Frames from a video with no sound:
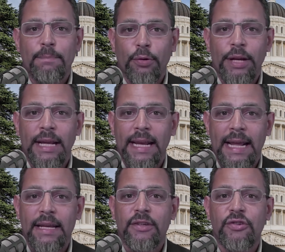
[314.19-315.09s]
putting an
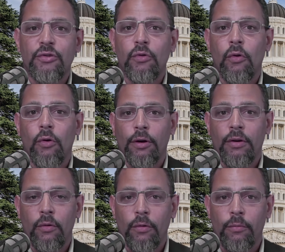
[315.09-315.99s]
end to
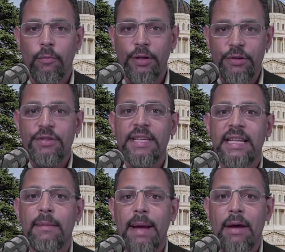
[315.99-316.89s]
or reducing
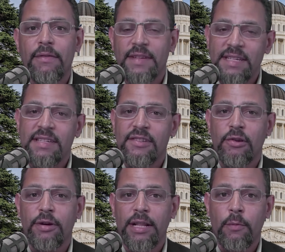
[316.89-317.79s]
the amount of distance
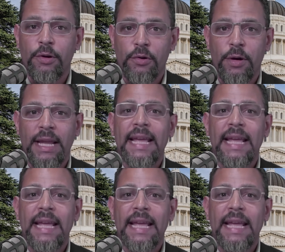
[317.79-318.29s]
learning that we're doing